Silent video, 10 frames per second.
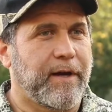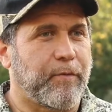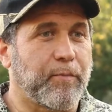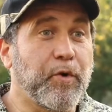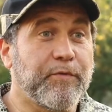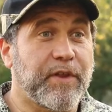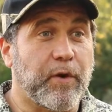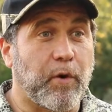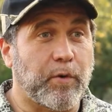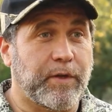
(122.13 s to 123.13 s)
remove the
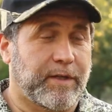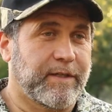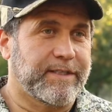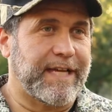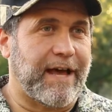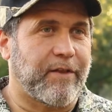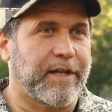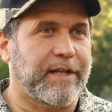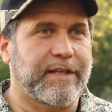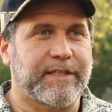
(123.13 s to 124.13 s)
old
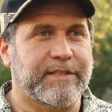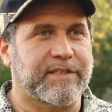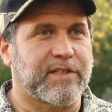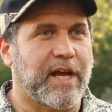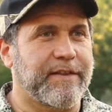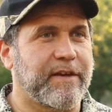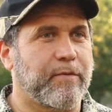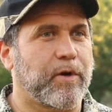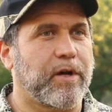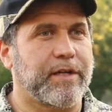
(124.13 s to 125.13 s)
talon, and then just slide the
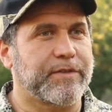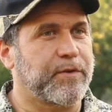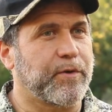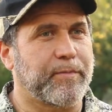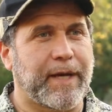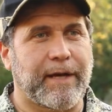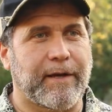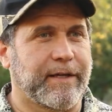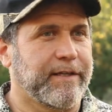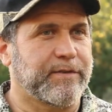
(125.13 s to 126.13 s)
other one on and screw it back.
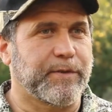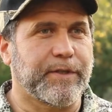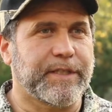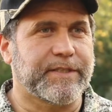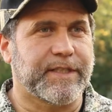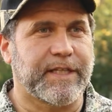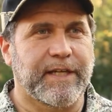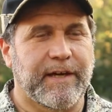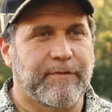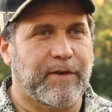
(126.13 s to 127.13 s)
It's real easy,
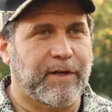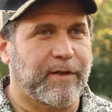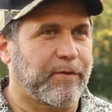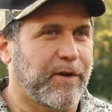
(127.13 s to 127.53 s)
very low